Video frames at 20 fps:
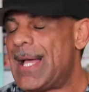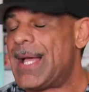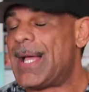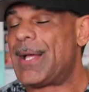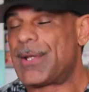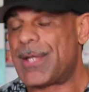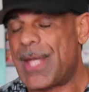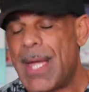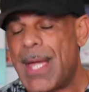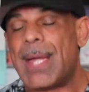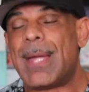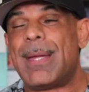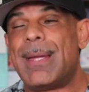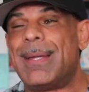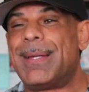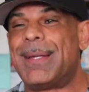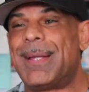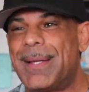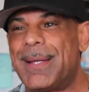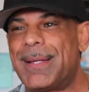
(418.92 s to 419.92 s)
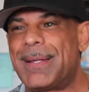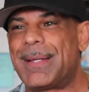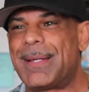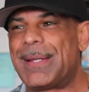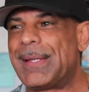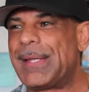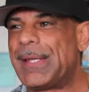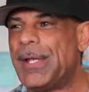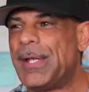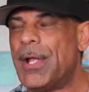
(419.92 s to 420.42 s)
Okay,
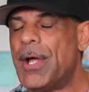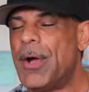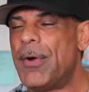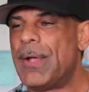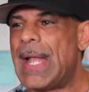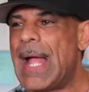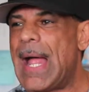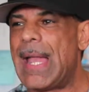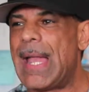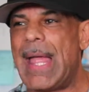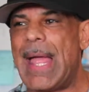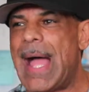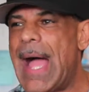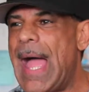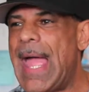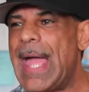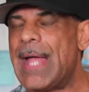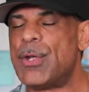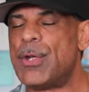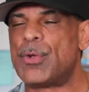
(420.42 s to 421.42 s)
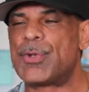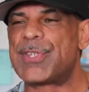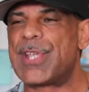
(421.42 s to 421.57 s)
you know, and I had no